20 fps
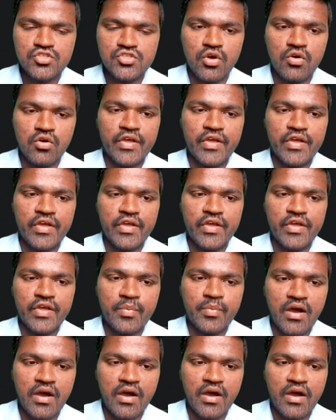So when we
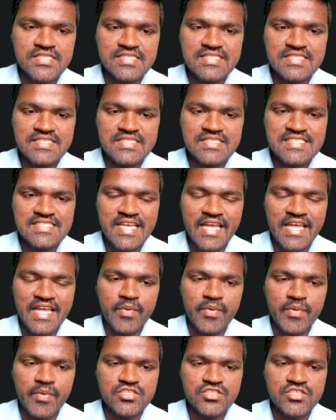pass these
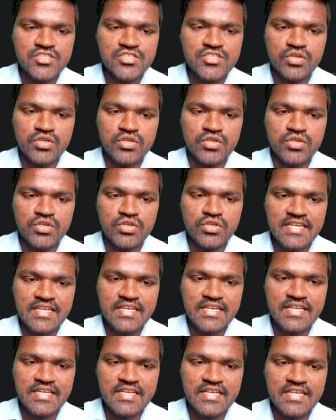elements to dict,
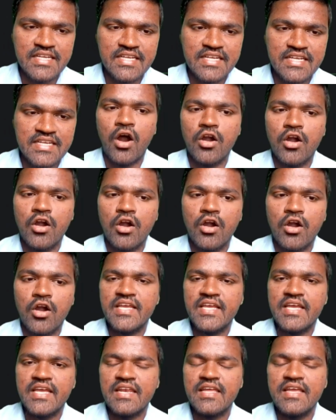it will be
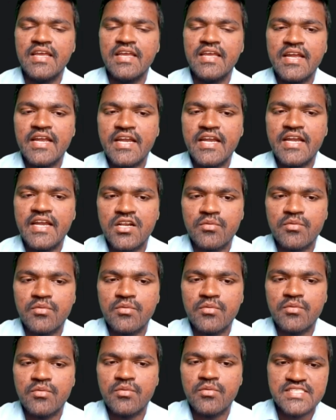automatically
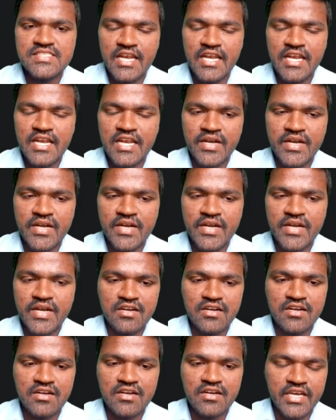interpret these elements
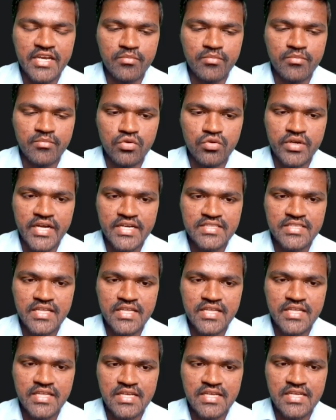and we can able to get the
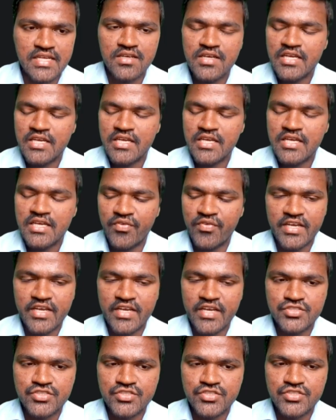result. If I
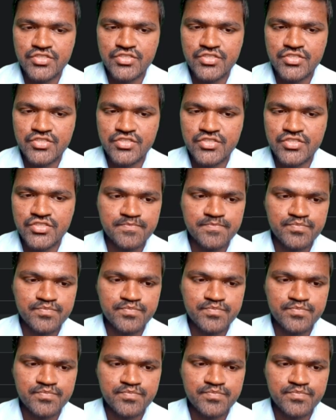execute this,